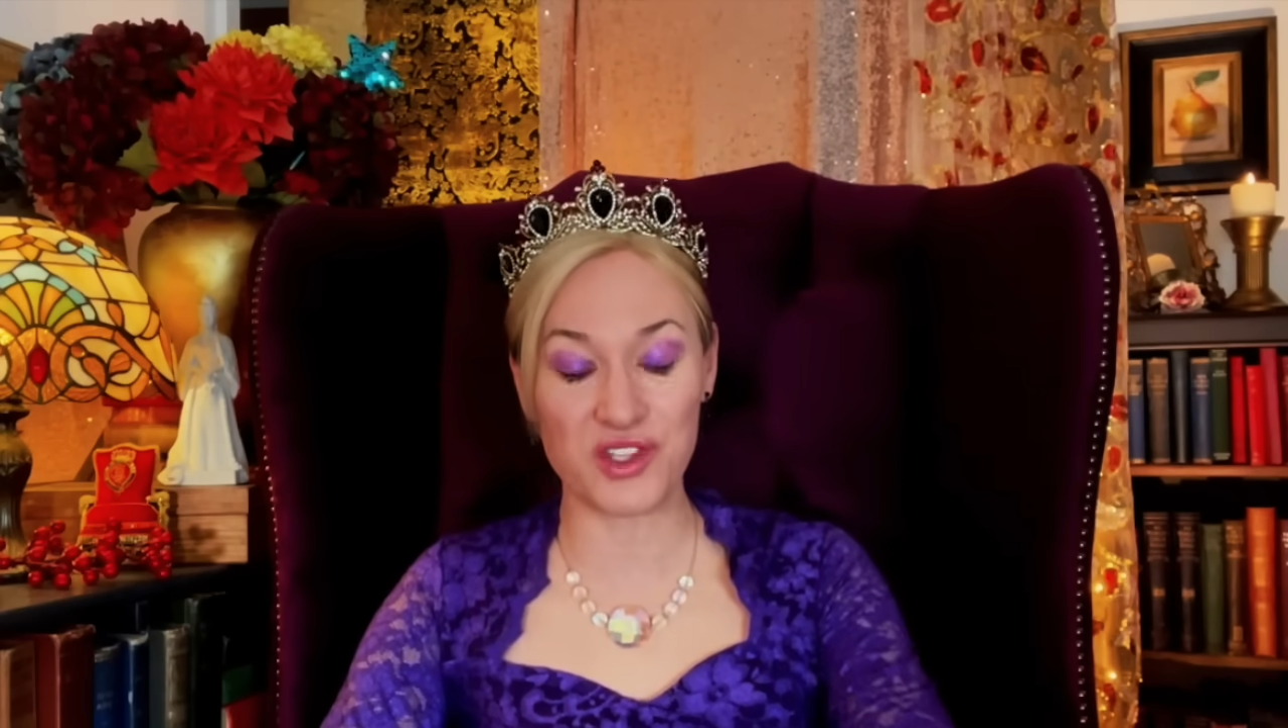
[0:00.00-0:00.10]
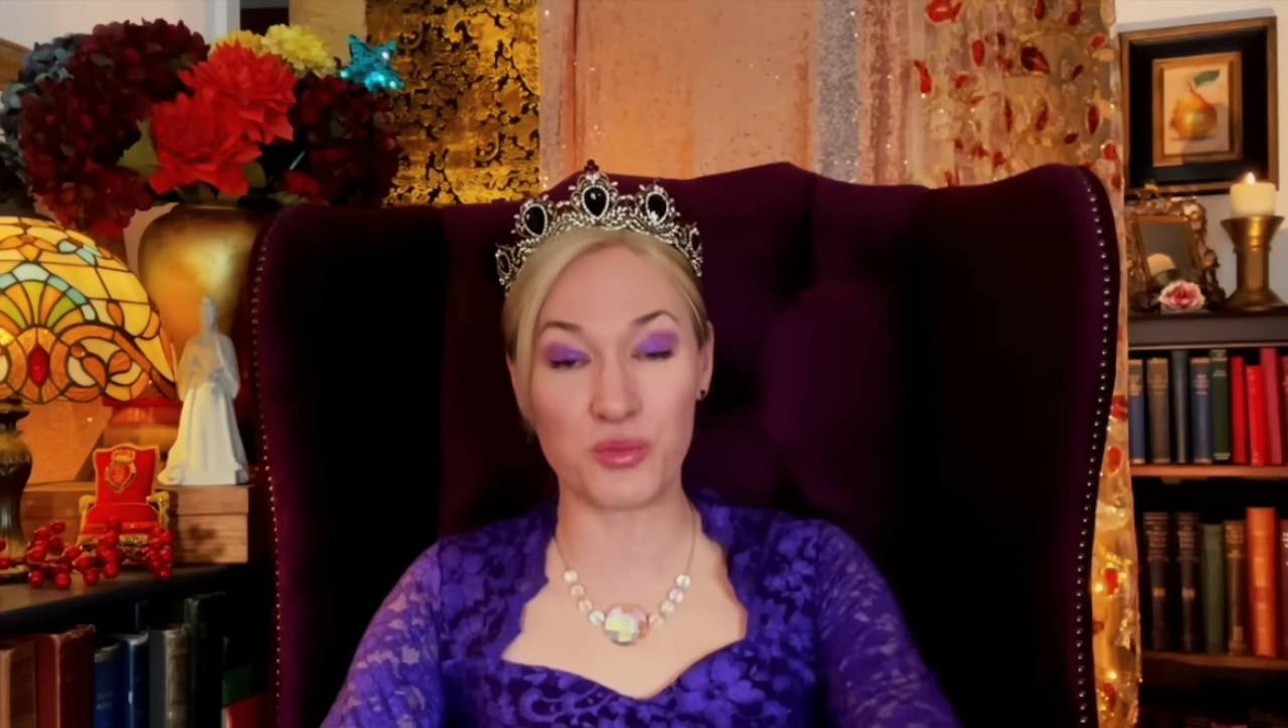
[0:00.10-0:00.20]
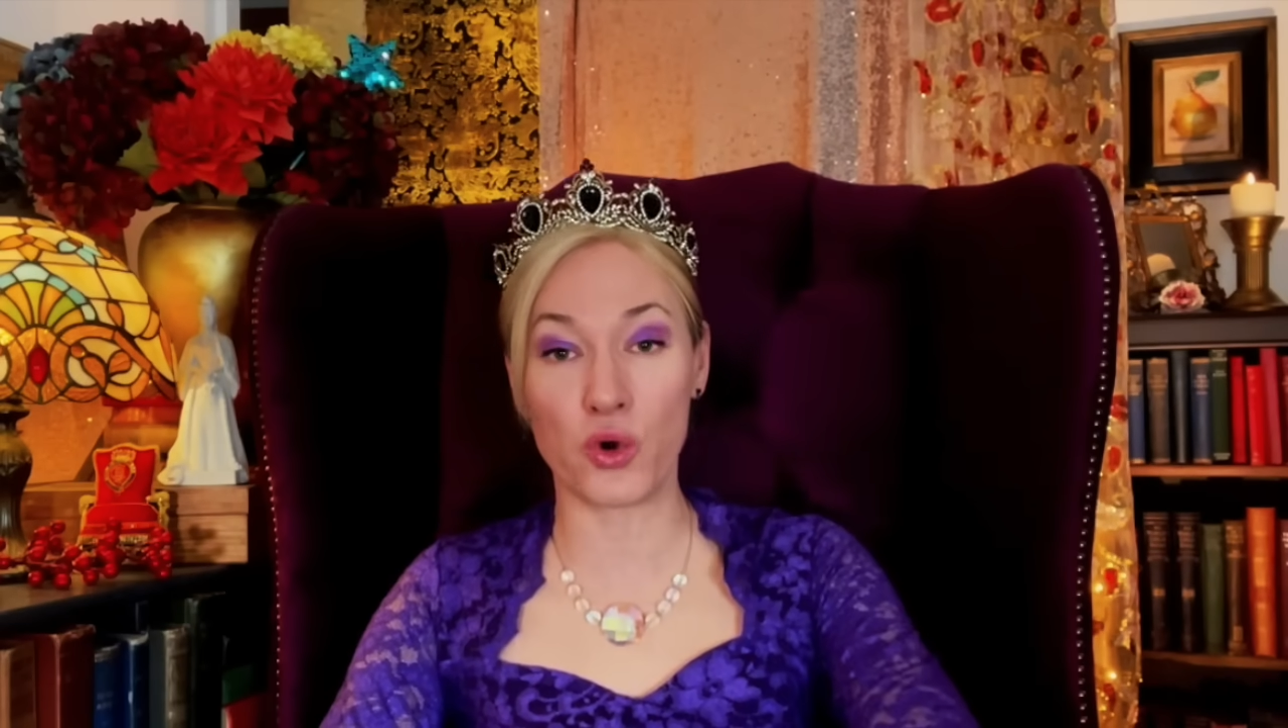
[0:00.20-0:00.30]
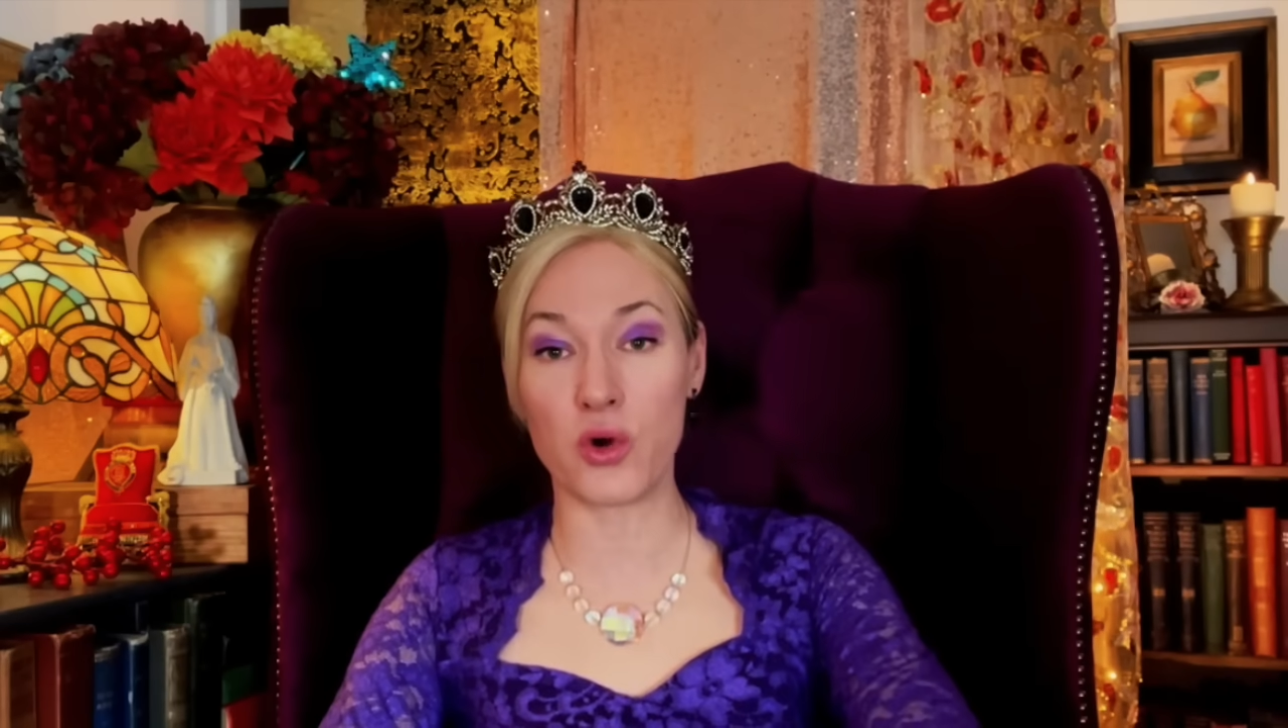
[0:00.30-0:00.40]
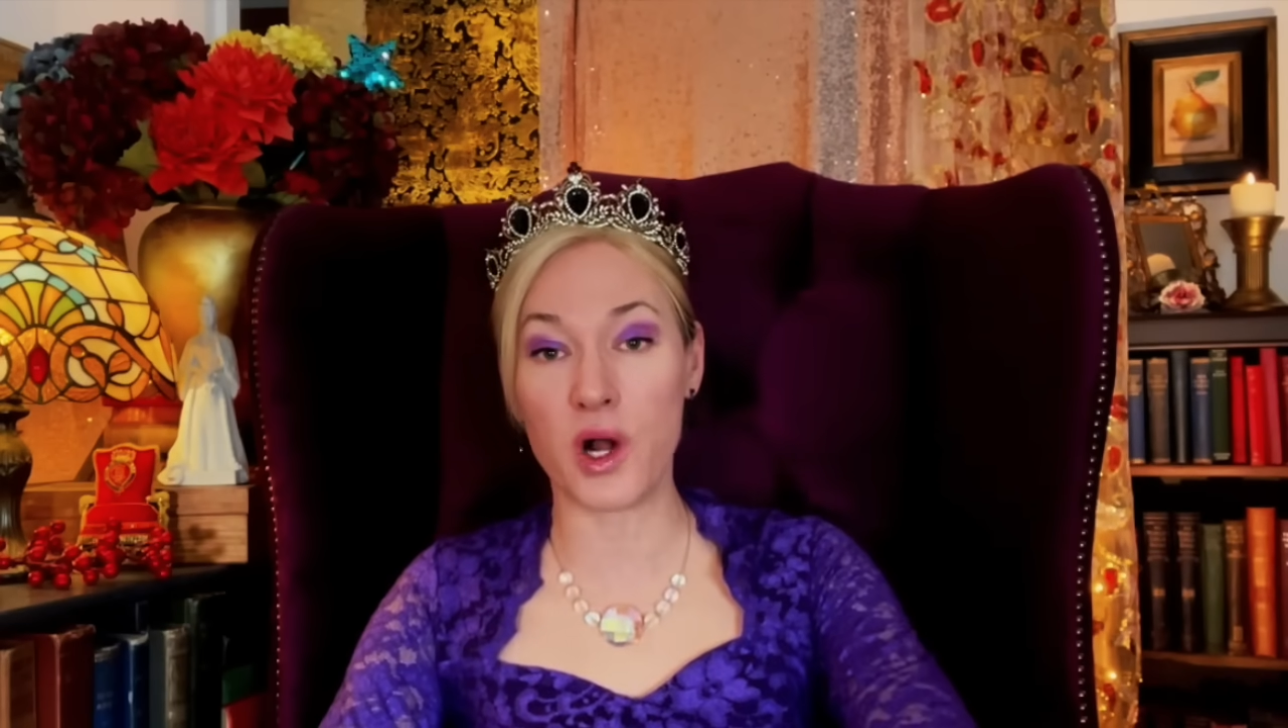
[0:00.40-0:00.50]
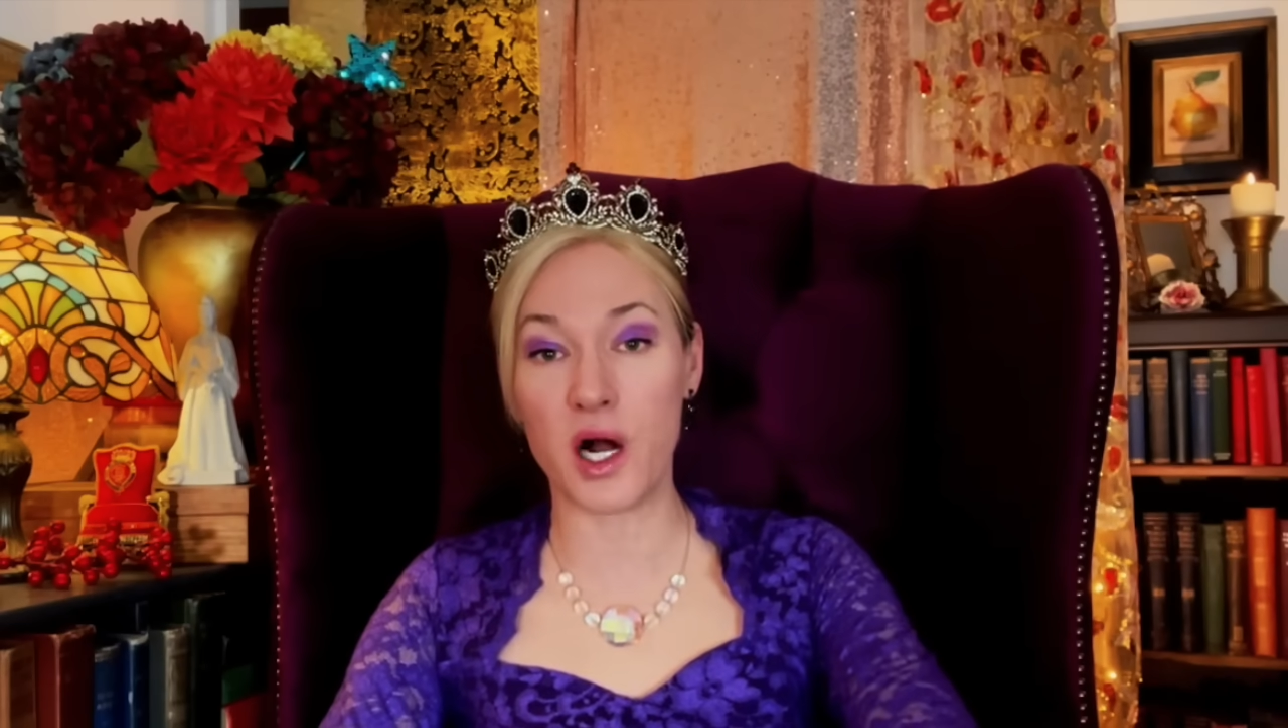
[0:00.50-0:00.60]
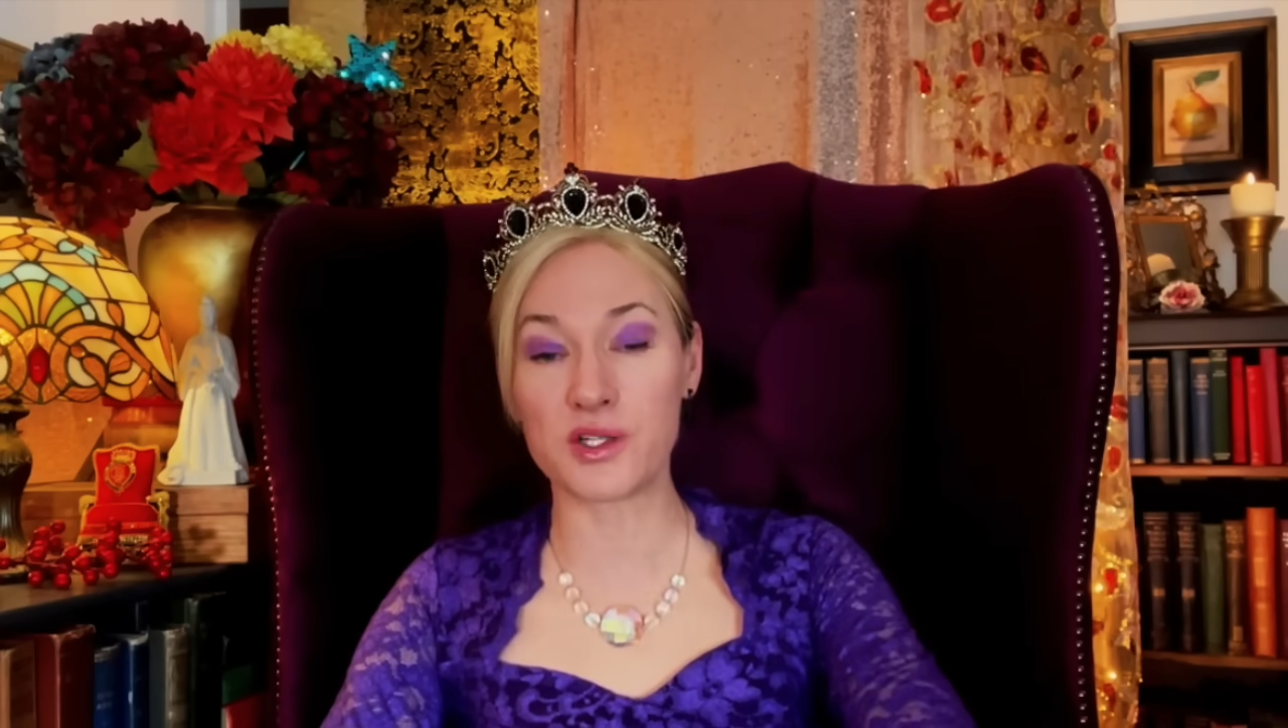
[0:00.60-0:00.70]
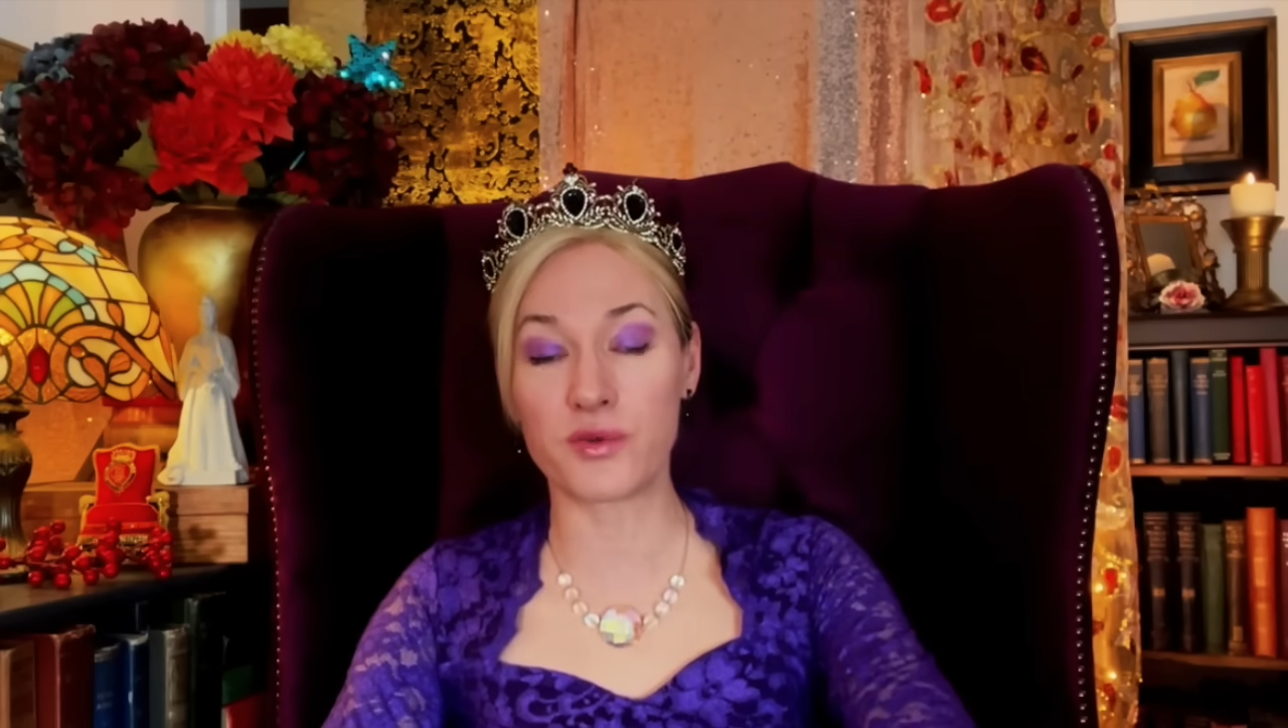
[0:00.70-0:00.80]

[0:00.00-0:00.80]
the broadcast